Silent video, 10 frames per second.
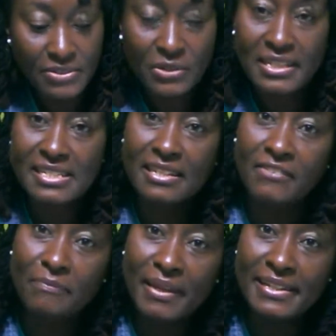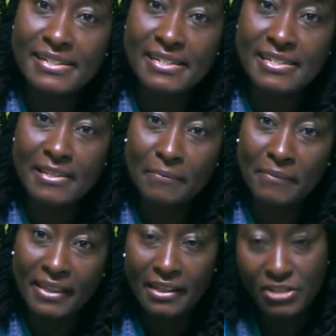So instead of painting
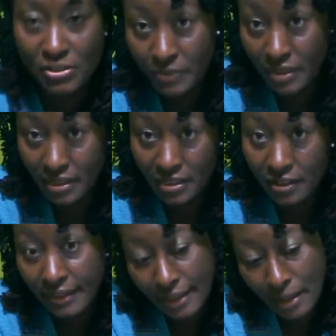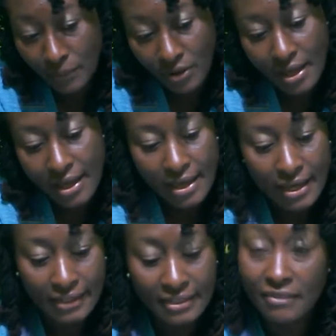something and just putting it on camera,
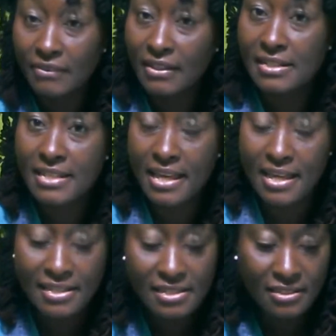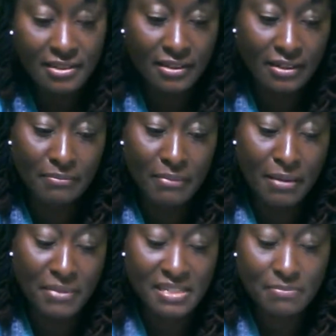I give it a test in my
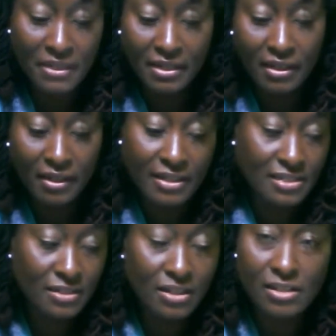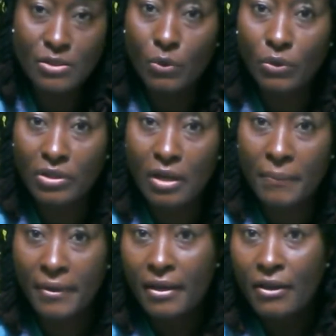mixed media, because it does hold
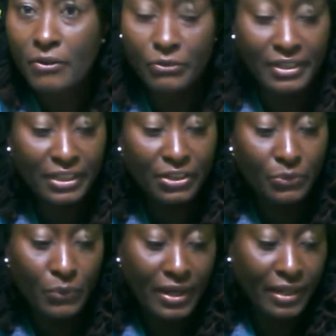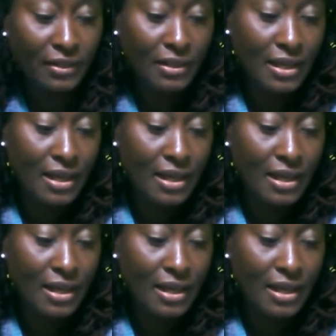up really well.